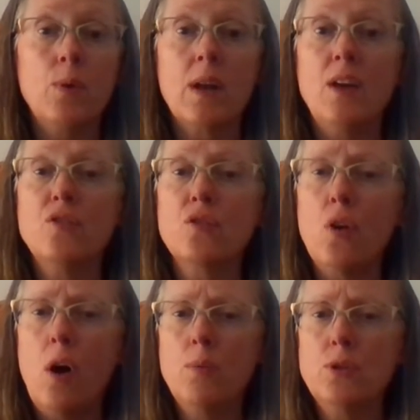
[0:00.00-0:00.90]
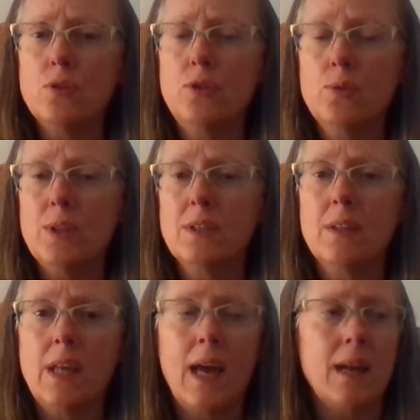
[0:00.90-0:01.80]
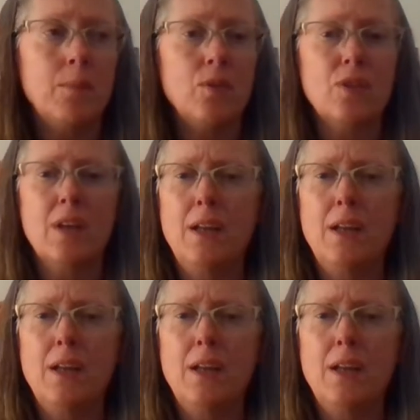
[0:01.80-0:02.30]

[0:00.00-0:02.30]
when I saw what you're doing to the animals,